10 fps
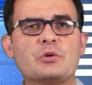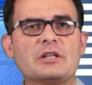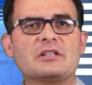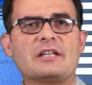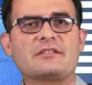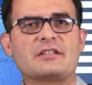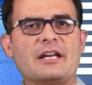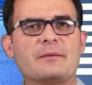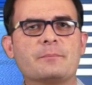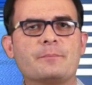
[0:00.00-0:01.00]
during that
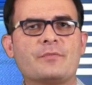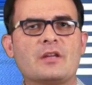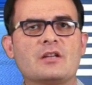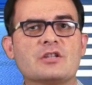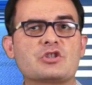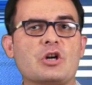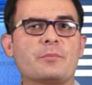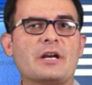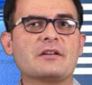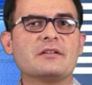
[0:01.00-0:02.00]
time. Storm
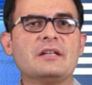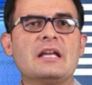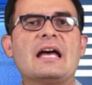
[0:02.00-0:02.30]
Brendan